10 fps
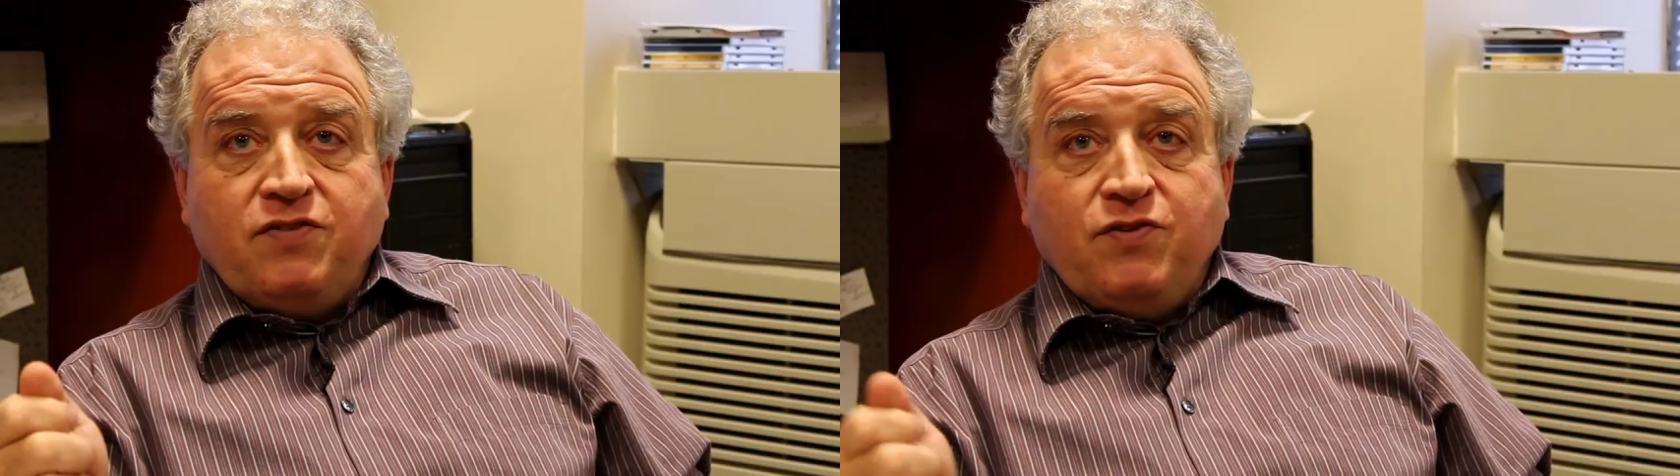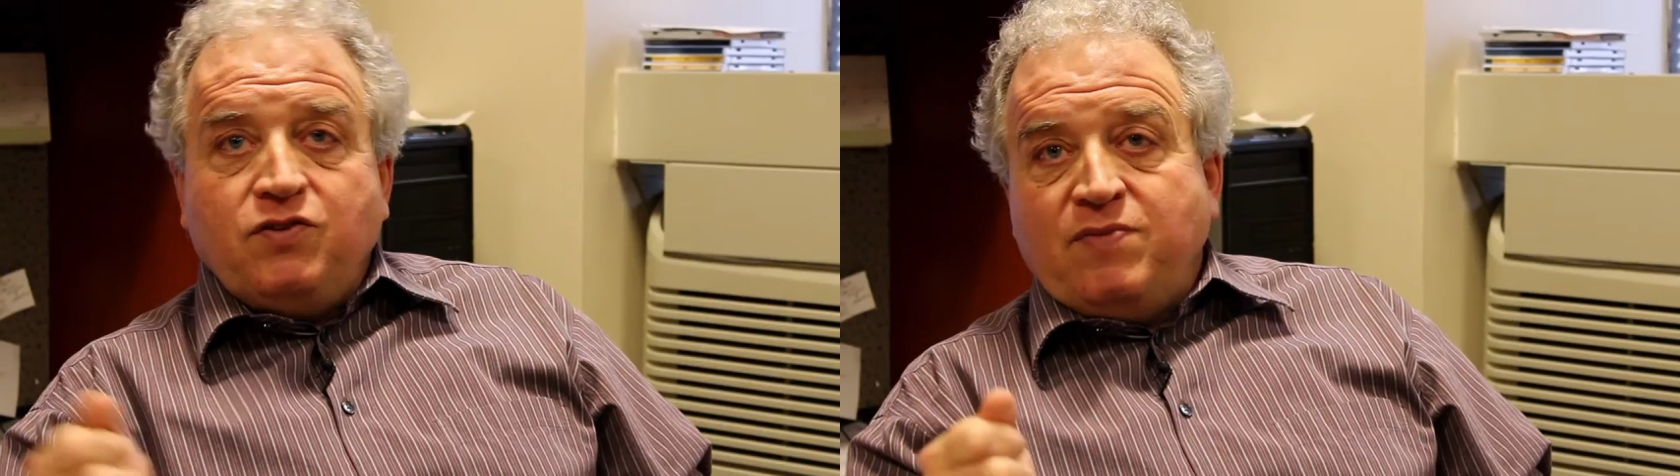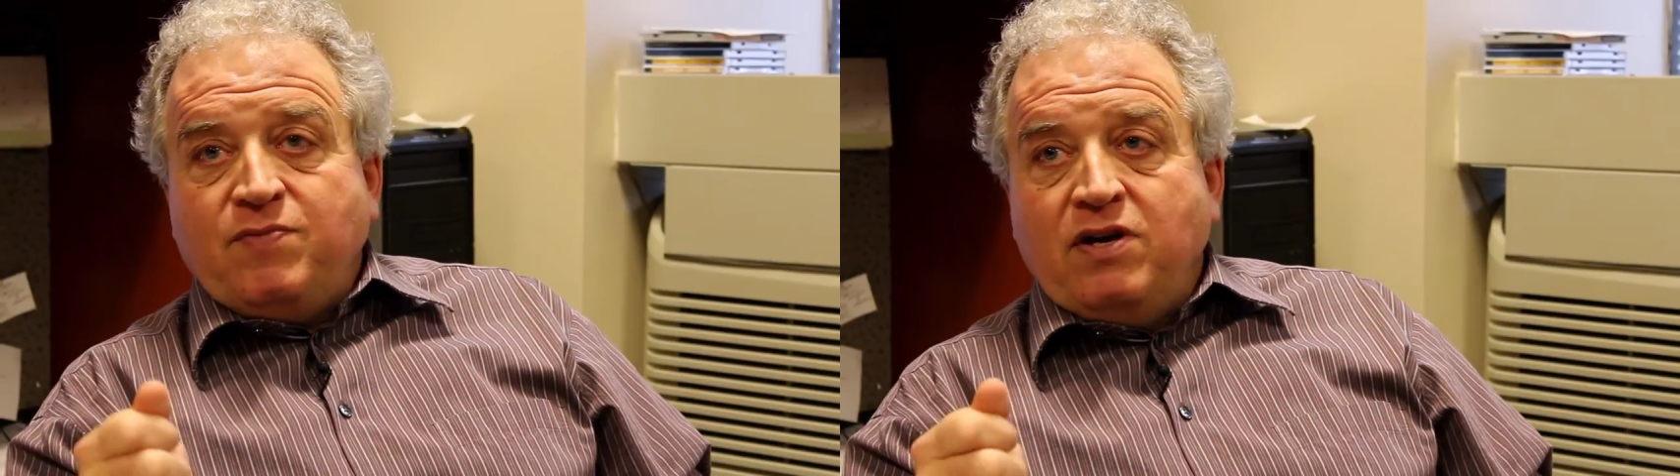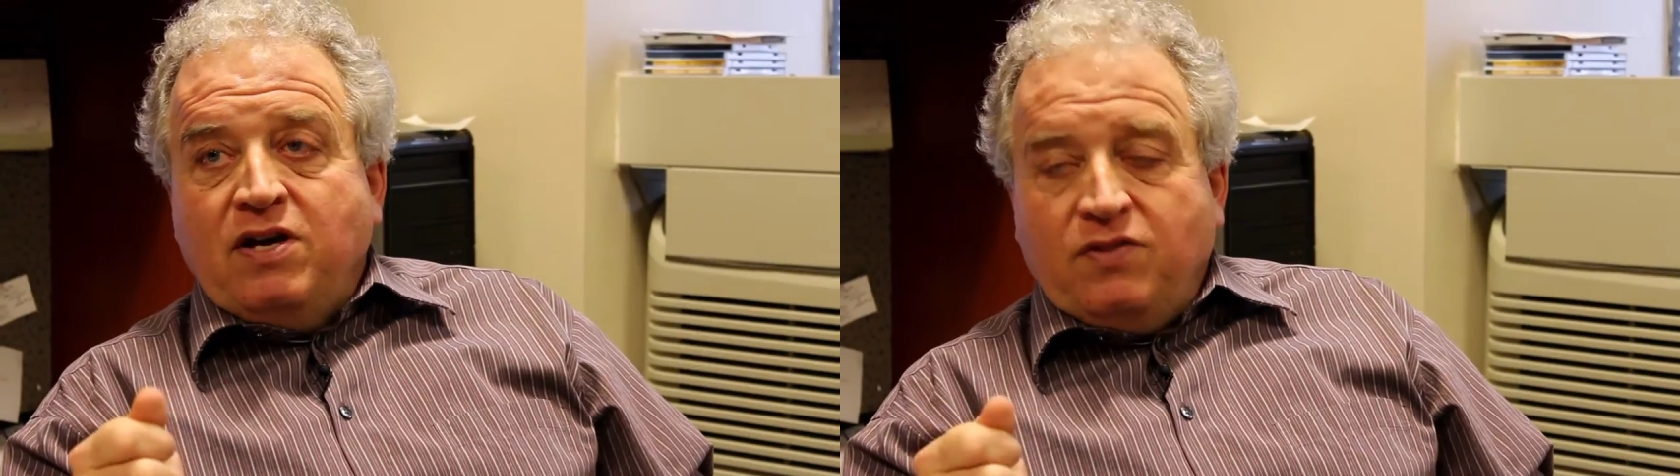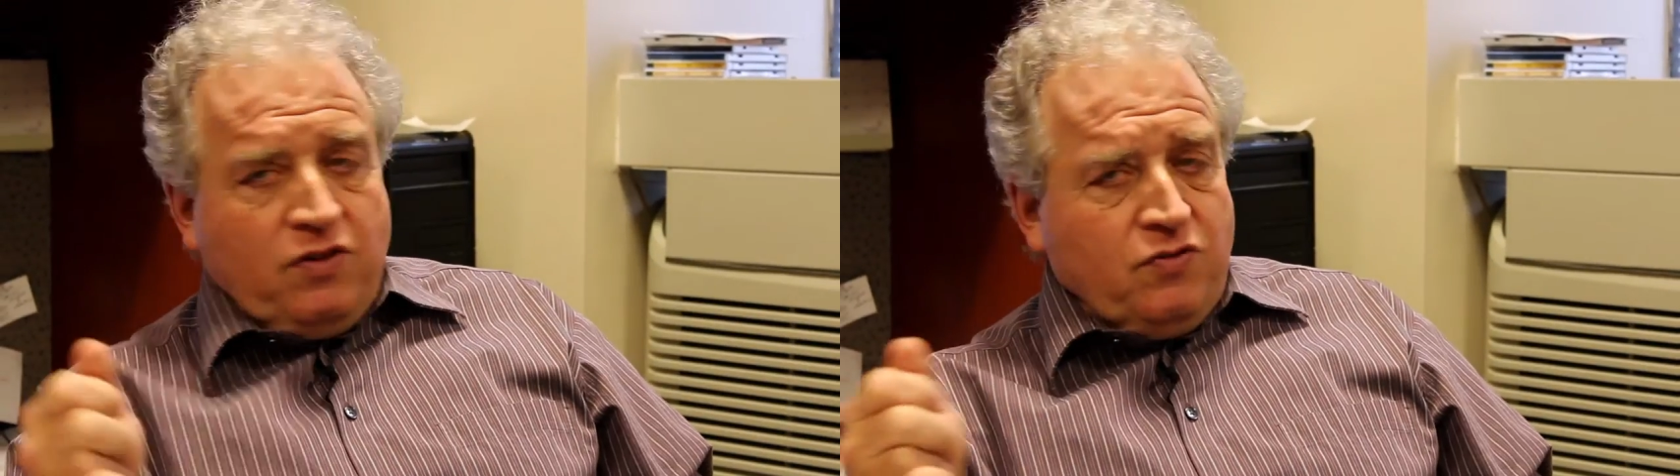If you could somehow
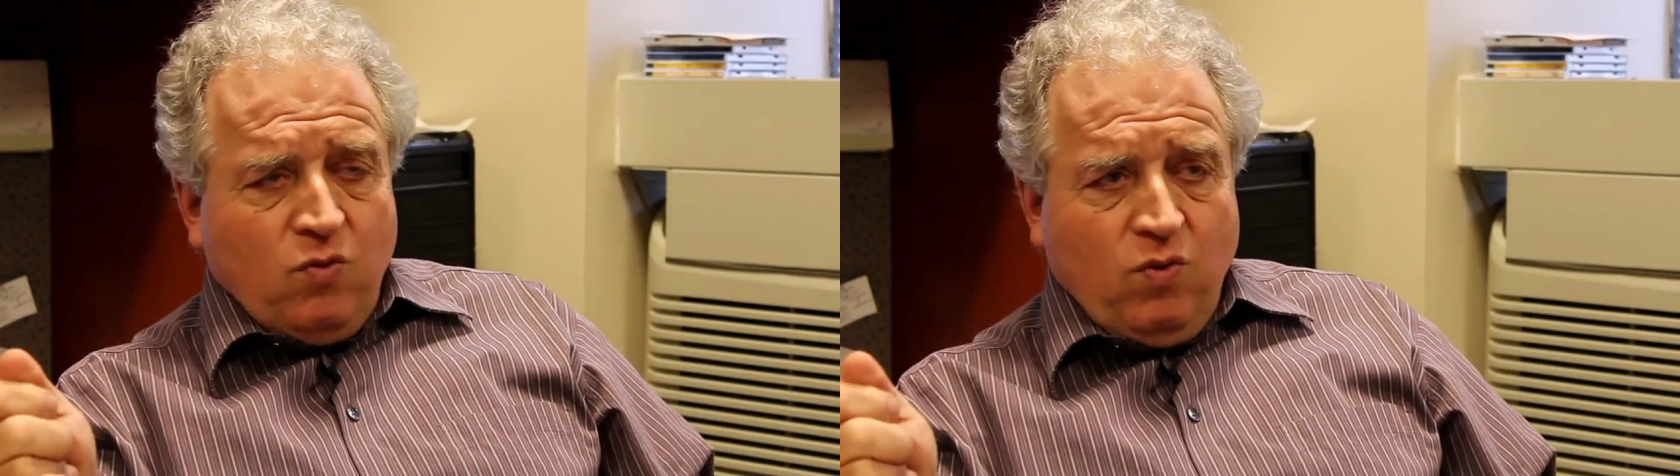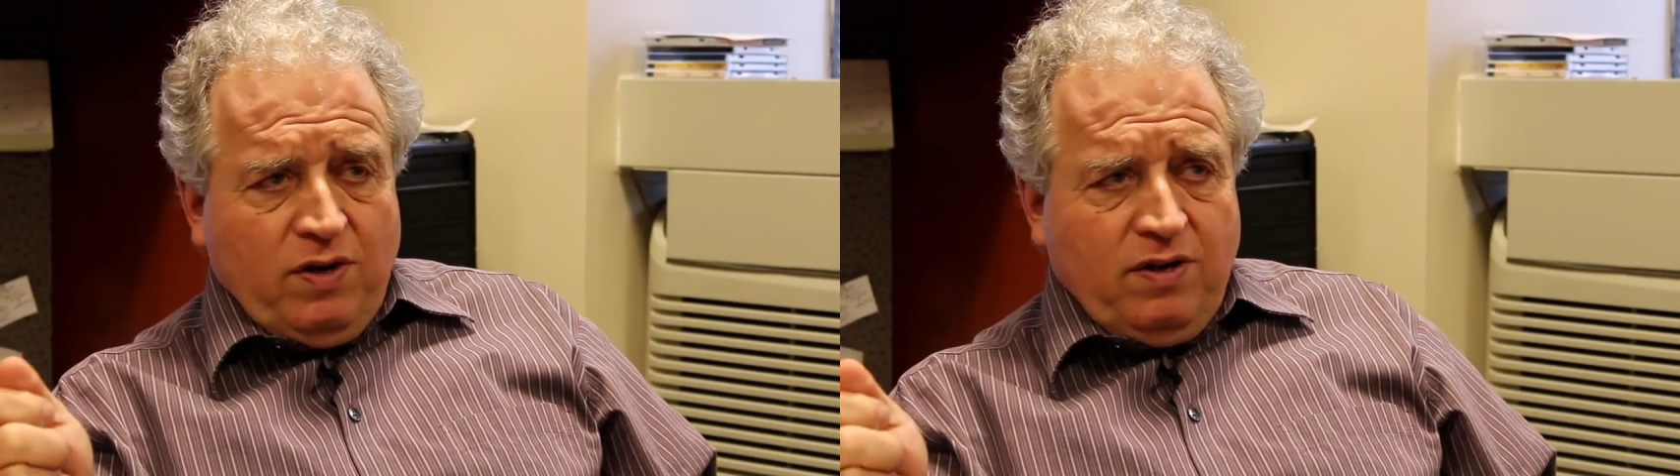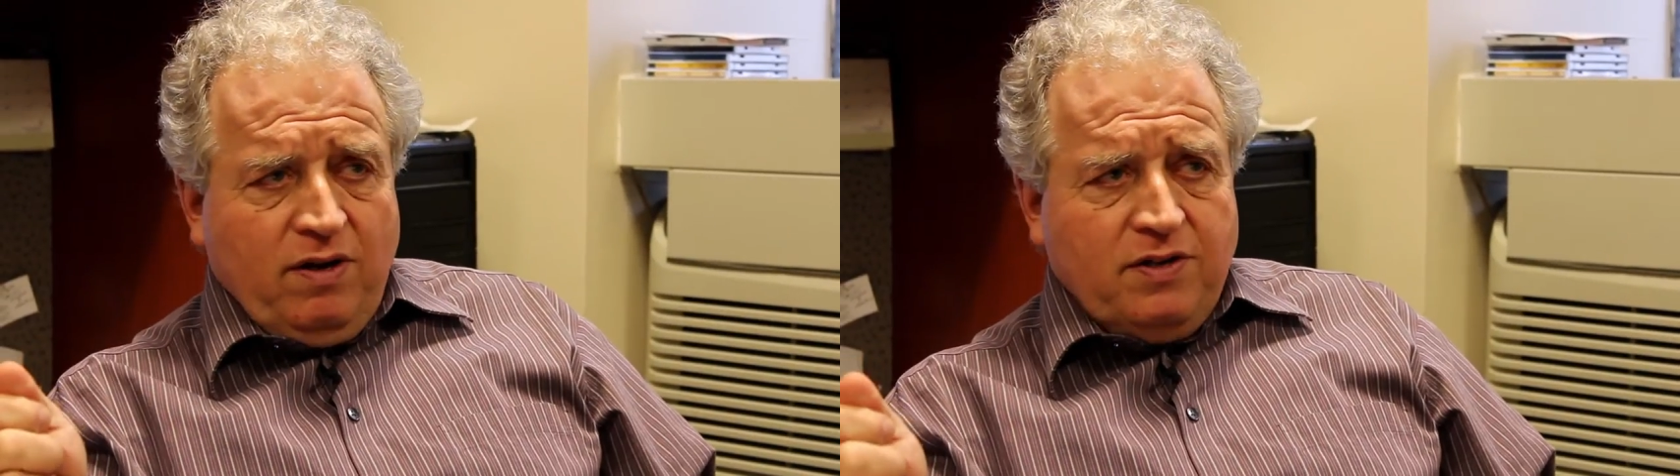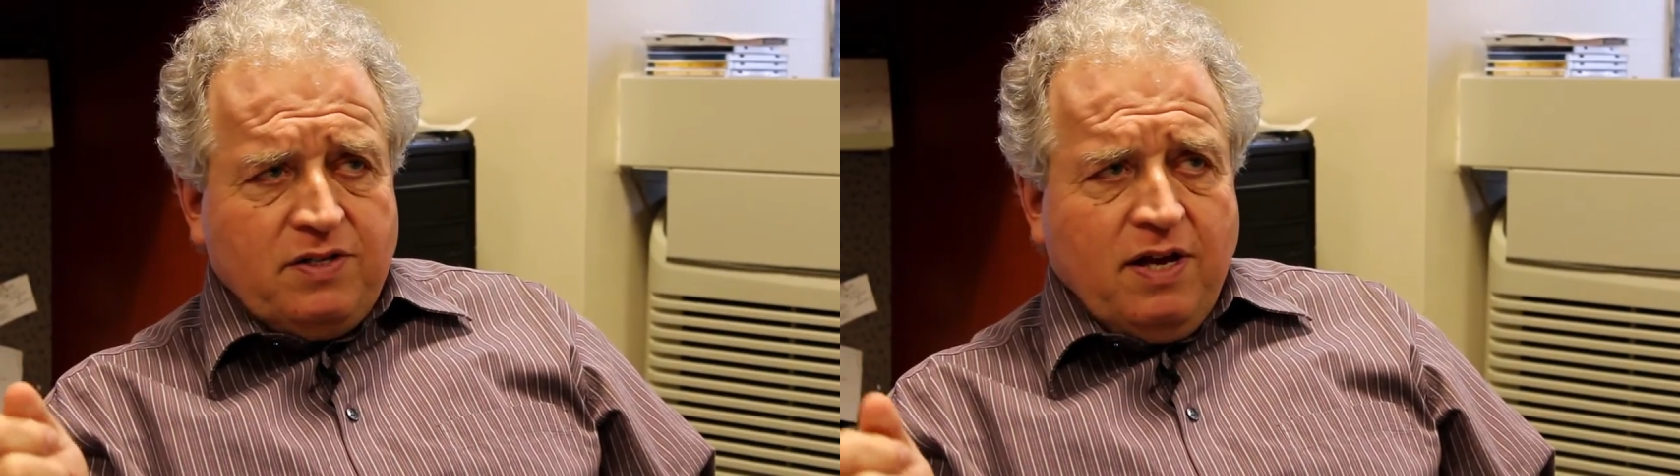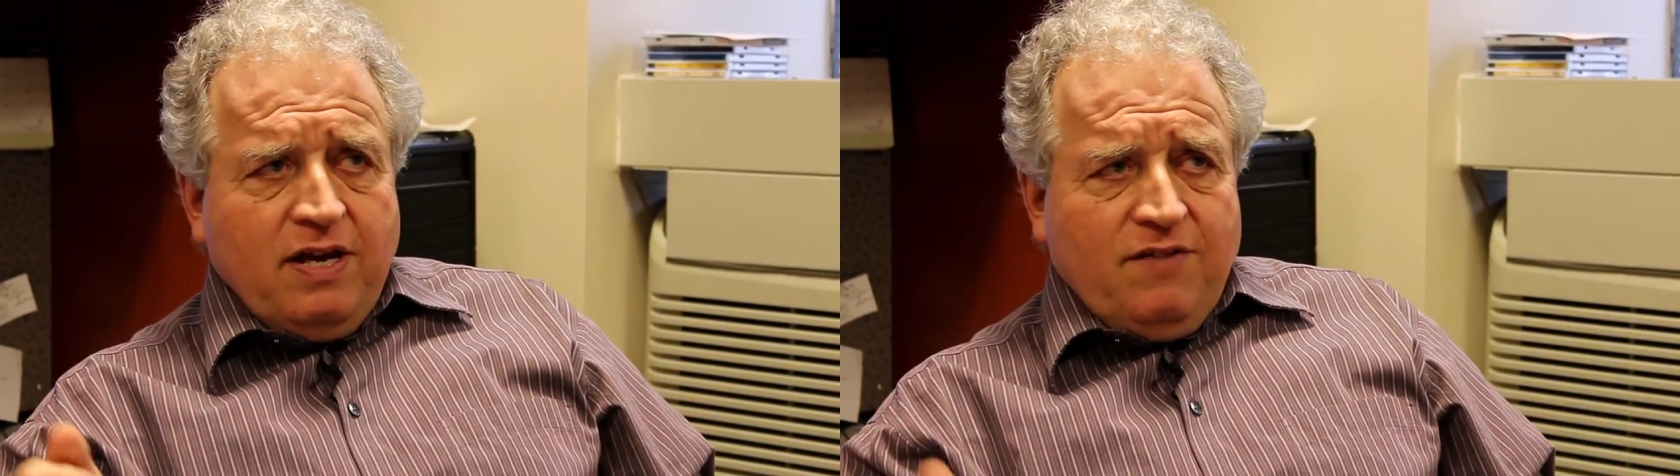that, that the one dies.